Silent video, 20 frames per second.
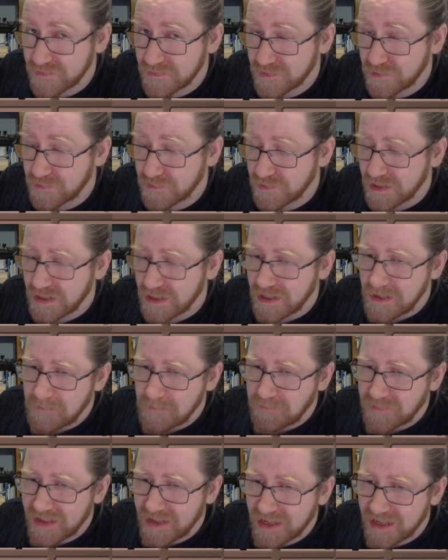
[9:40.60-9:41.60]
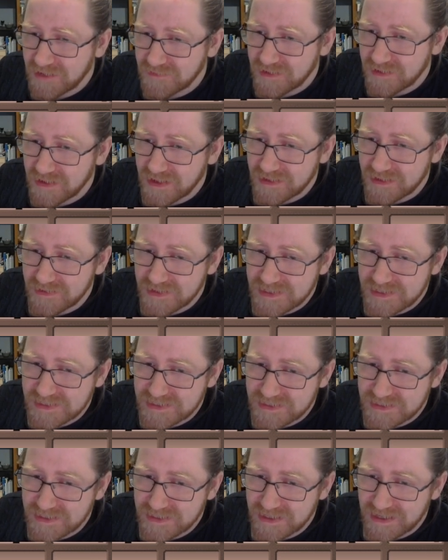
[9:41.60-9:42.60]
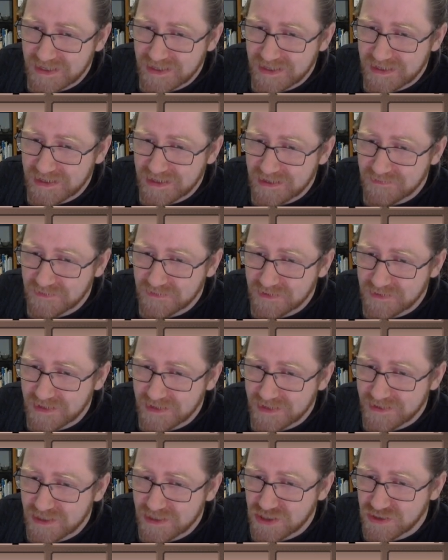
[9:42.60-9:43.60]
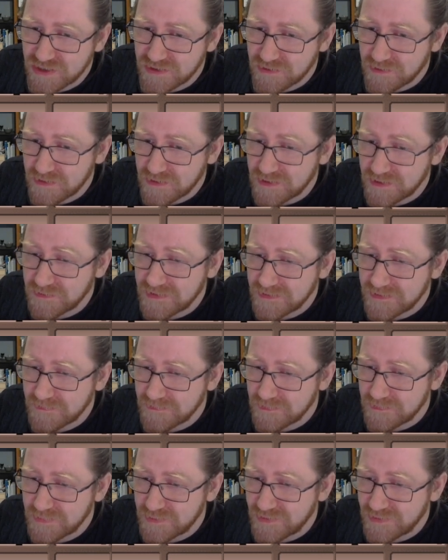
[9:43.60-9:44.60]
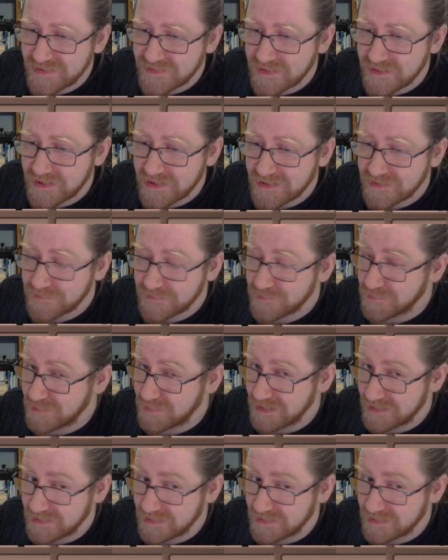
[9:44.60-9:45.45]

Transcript: So having these 11 additional green stacks would be